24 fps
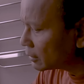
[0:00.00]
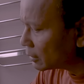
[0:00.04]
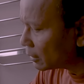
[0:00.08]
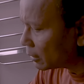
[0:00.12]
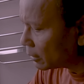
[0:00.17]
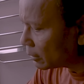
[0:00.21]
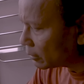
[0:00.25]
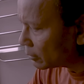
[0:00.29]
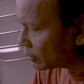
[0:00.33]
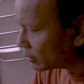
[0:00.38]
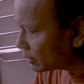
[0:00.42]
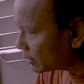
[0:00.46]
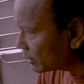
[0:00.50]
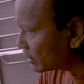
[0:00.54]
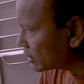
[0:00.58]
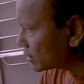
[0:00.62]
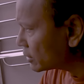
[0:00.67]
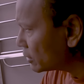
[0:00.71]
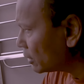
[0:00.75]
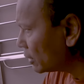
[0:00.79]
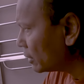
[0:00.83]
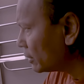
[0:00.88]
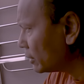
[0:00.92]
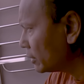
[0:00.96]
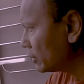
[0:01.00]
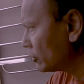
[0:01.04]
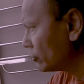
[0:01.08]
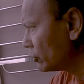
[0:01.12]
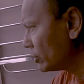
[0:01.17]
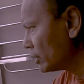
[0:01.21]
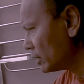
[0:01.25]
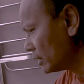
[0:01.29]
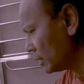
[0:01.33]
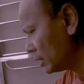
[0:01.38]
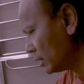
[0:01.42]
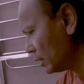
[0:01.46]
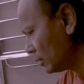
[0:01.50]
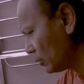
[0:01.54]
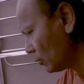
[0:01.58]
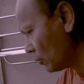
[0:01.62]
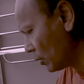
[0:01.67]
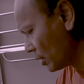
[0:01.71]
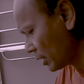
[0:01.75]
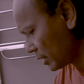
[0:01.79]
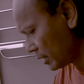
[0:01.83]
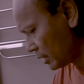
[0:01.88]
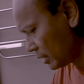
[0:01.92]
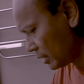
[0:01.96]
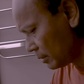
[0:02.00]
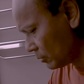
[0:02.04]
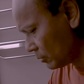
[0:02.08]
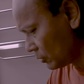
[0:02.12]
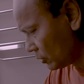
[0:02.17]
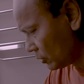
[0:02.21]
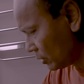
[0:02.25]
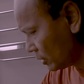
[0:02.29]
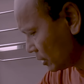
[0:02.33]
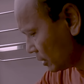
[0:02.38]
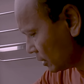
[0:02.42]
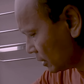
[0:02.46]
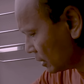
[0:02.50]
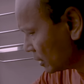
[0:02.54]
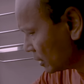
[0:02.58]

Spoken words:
so it's not really work anymore.